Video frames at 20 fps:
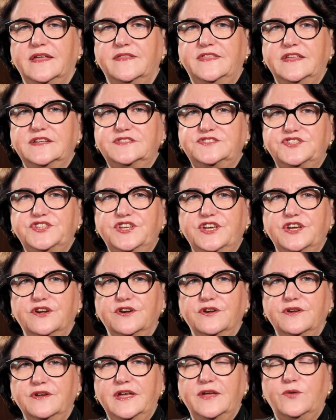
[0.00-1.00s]
This
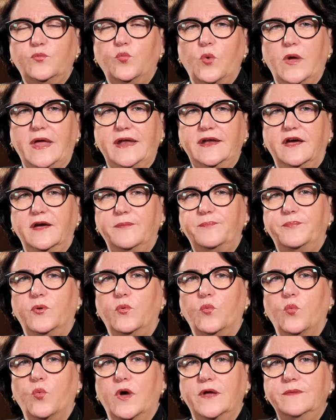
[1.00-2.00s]
year, it went
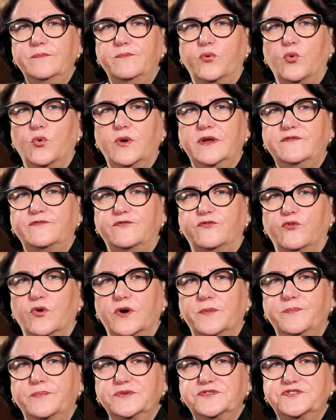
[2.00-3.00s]
up
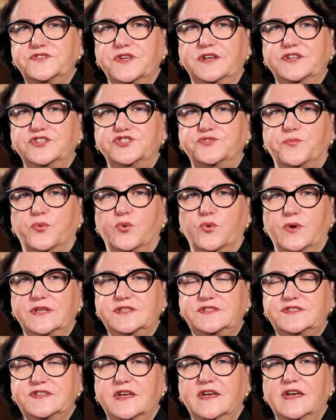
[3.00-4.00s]
1.4 percentage
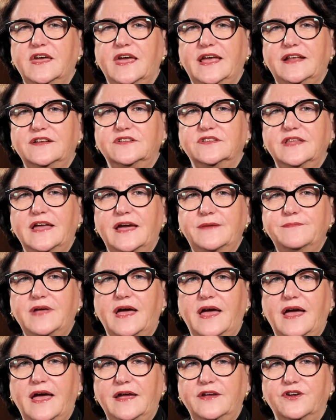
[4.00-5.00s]
points and climbed
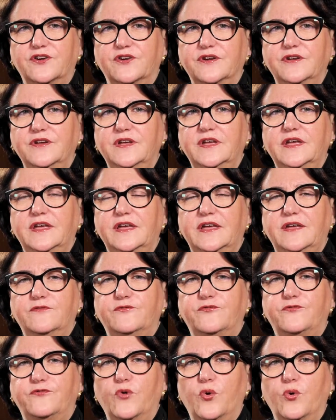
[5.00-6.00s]
higher in
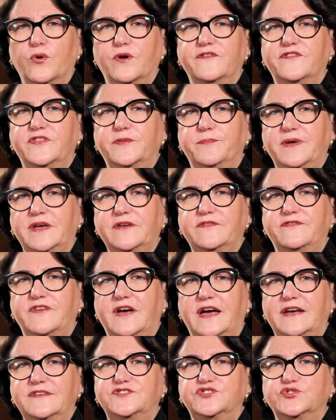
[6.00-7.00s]
4 of the Big
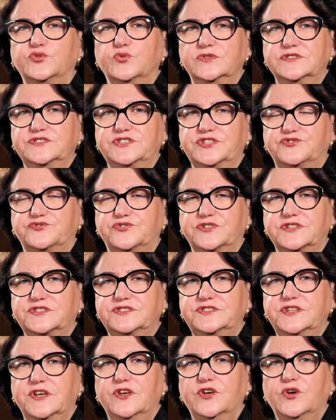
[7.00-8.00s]
Five school
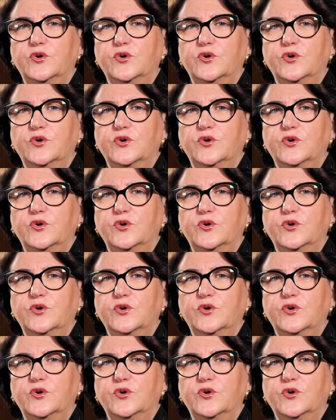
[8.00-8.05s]
districts,